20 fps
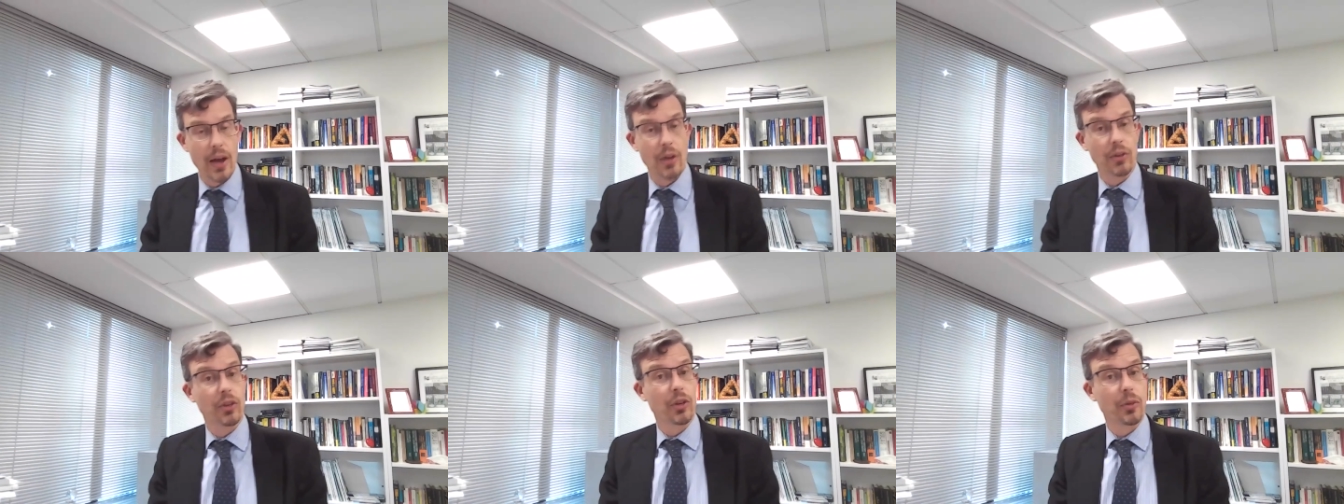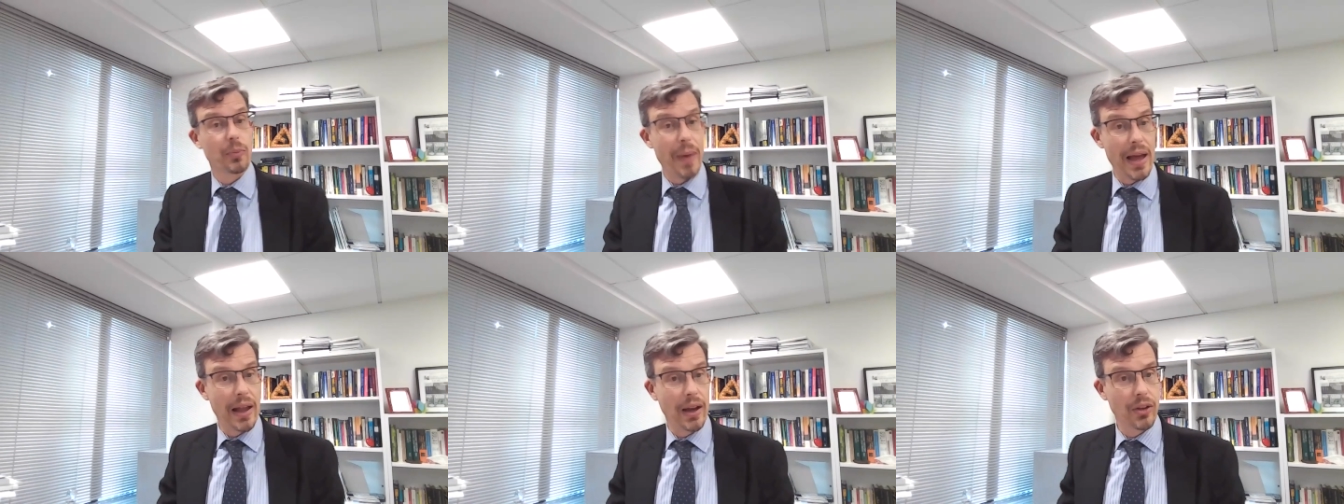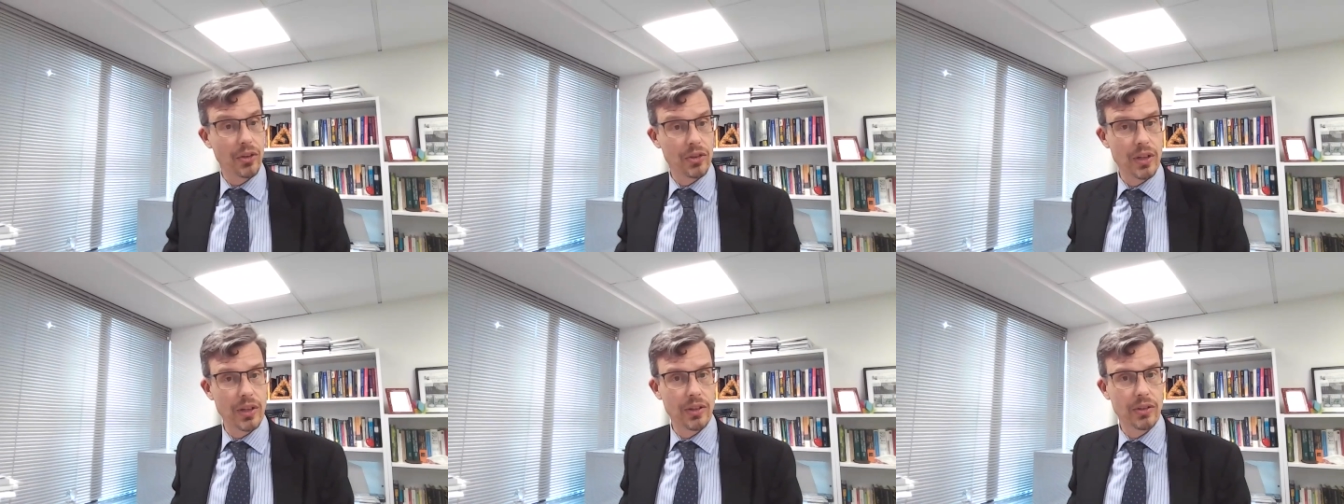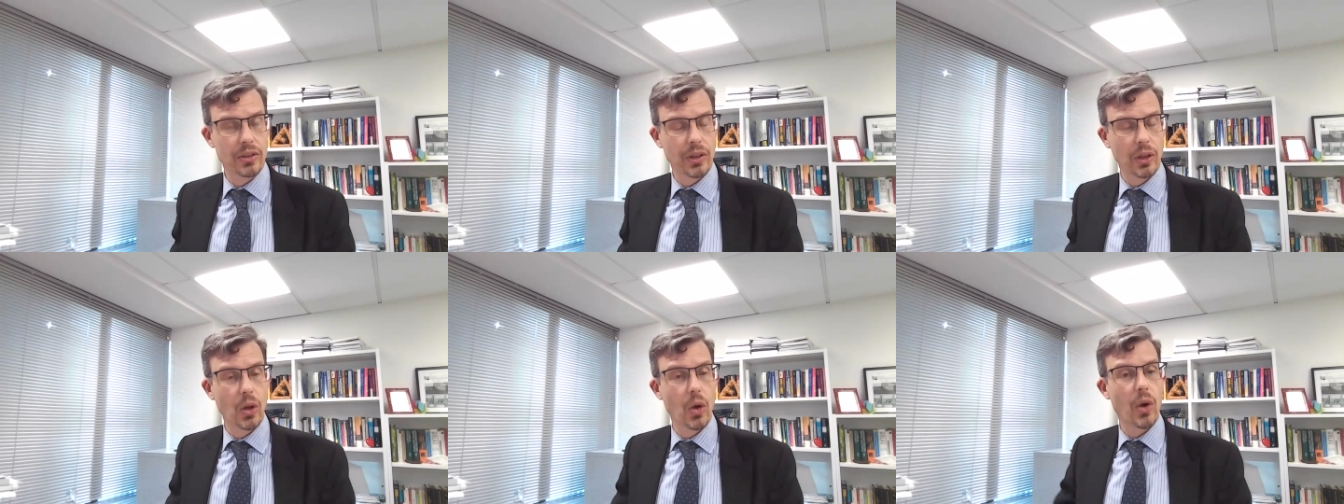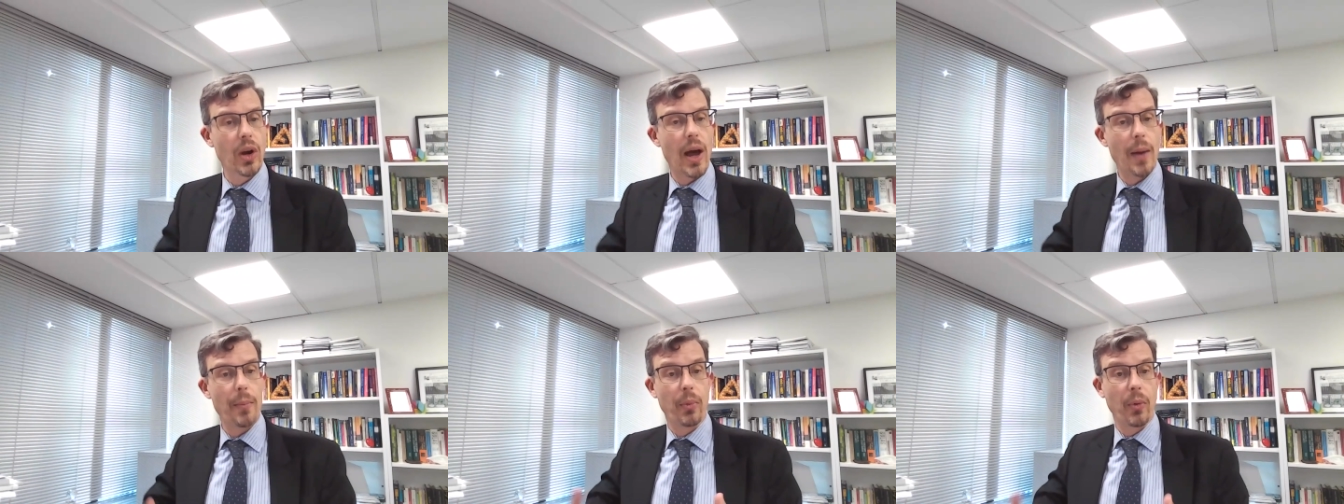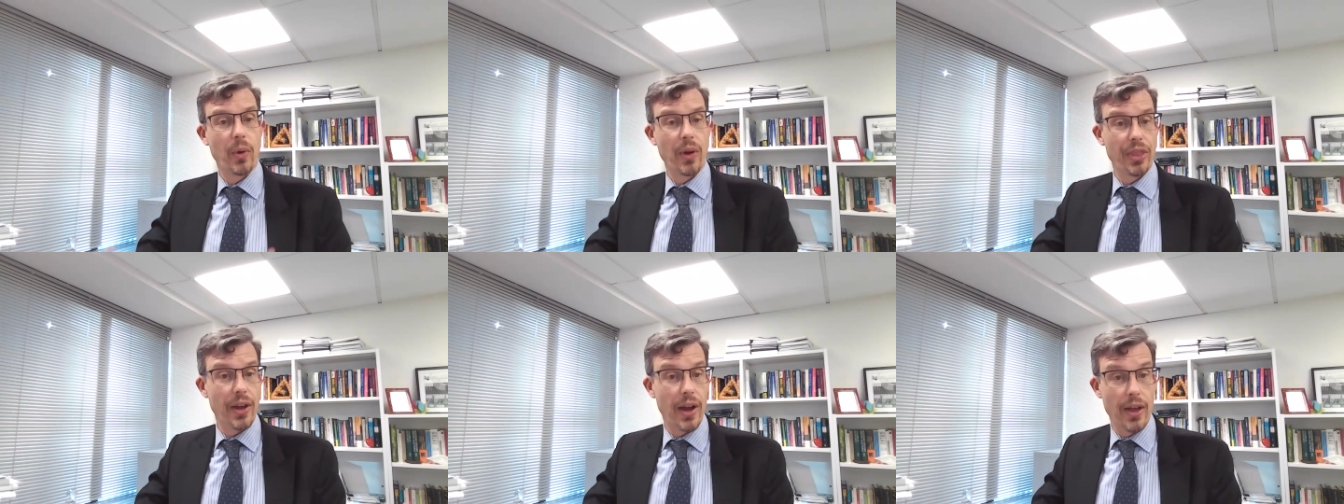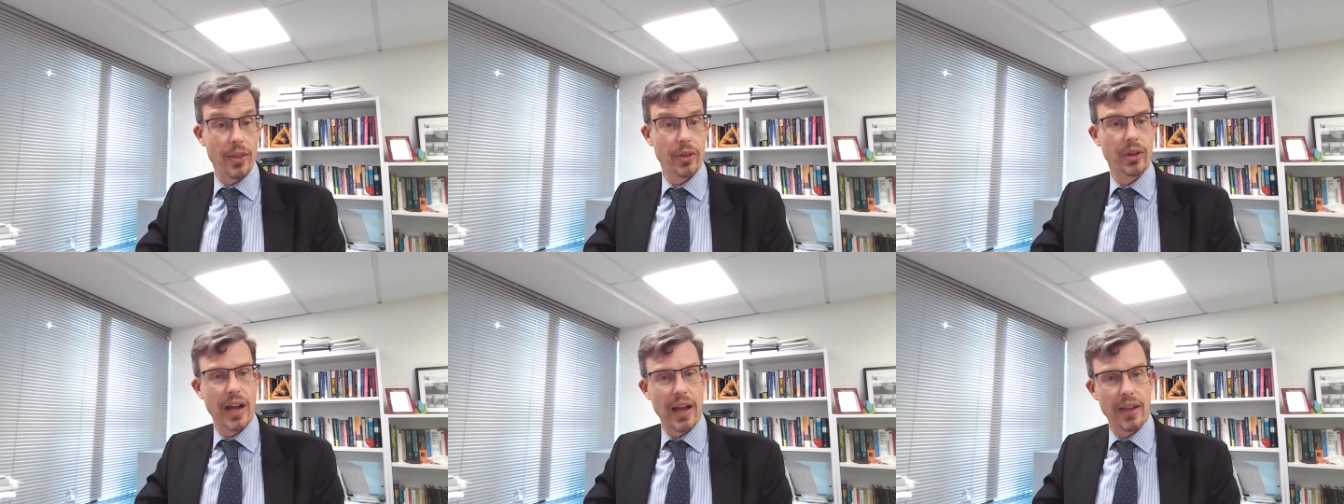councils' balance sheets to load up with
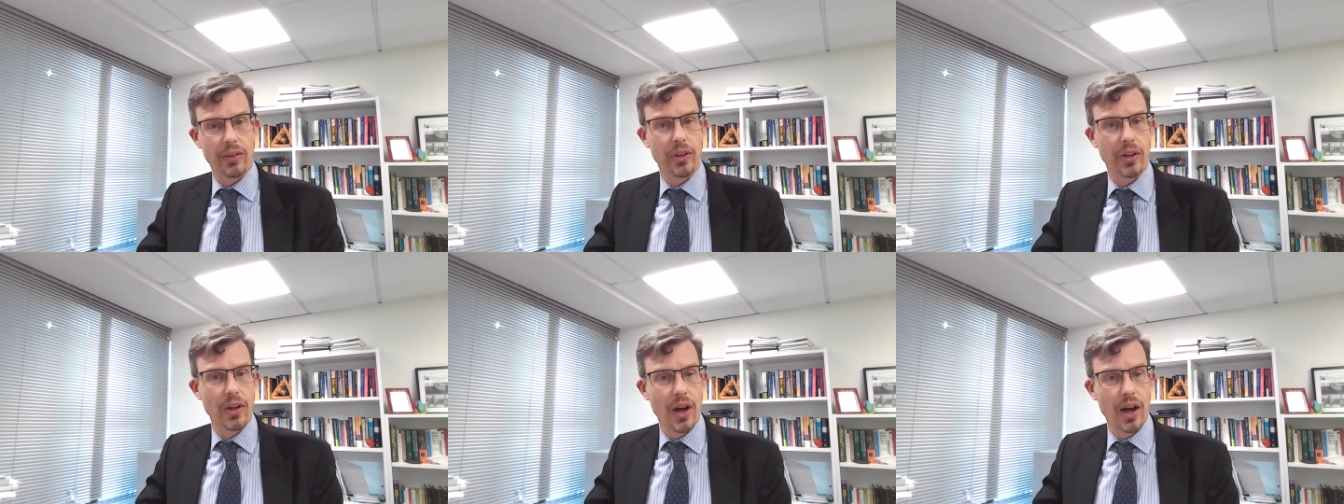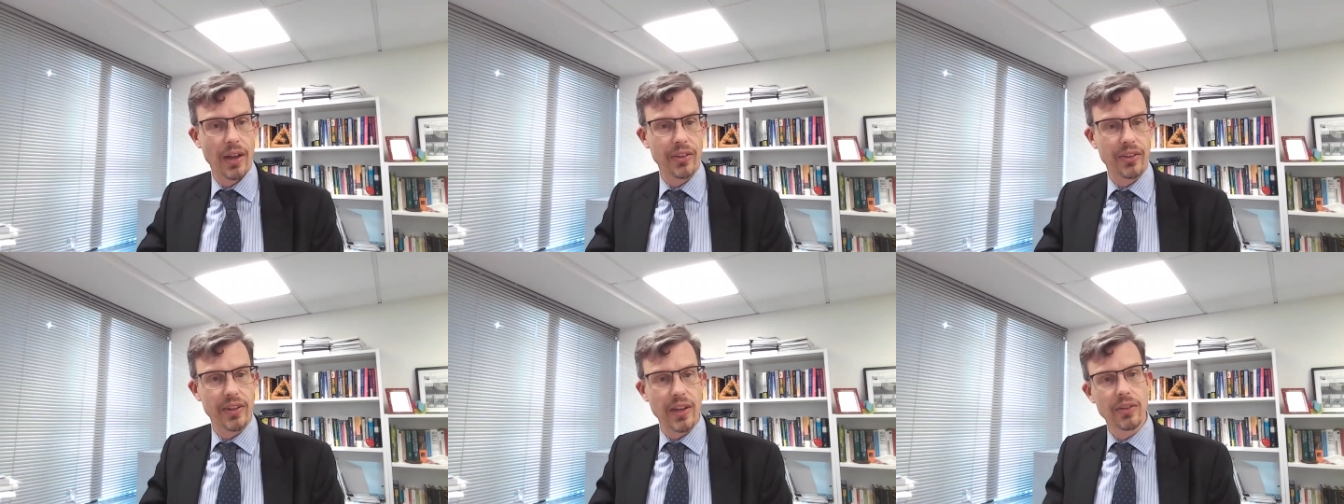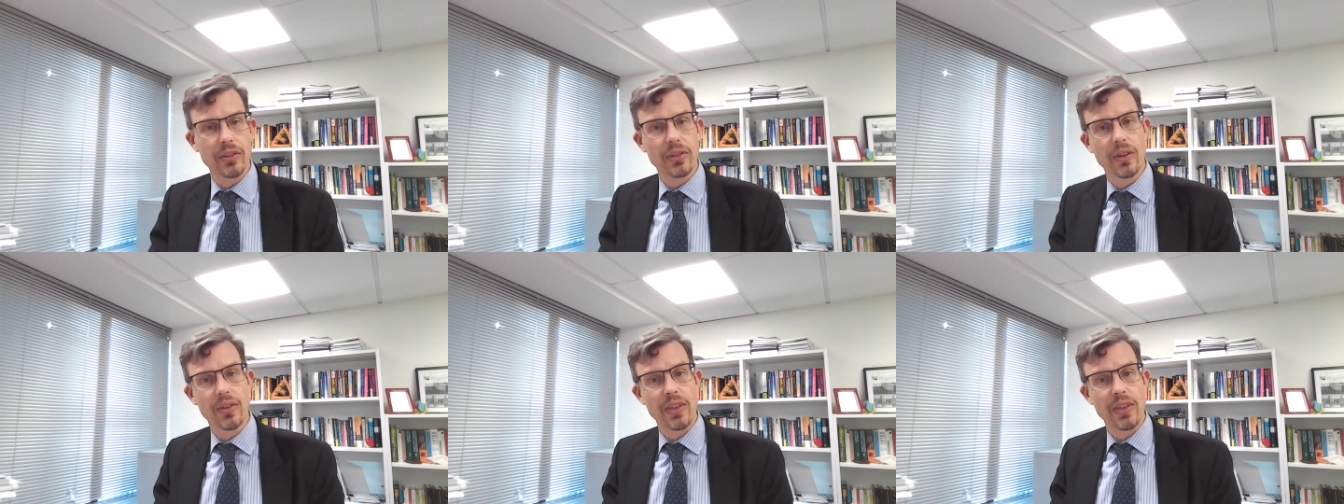other kinds of nonsense,